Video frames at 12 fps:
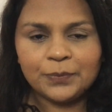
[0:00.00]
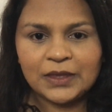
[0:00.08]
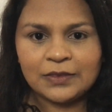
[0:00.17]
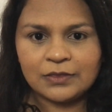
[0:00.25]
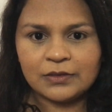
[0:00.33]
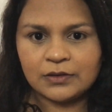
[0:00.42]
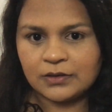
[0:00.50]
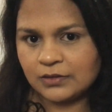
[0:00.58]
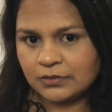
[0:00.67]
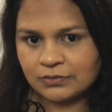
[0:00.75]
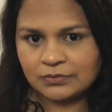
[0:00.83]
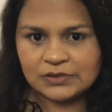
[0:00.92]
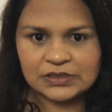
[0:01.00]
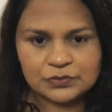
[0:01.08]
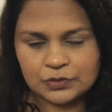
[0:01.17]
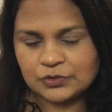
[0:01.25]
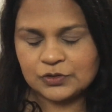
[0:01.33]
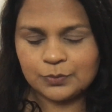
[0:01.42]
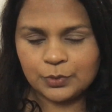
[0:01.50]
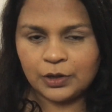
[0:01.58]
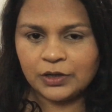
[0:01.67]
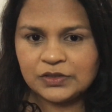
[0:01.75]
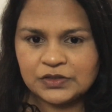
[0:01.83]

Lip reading: in the description bar,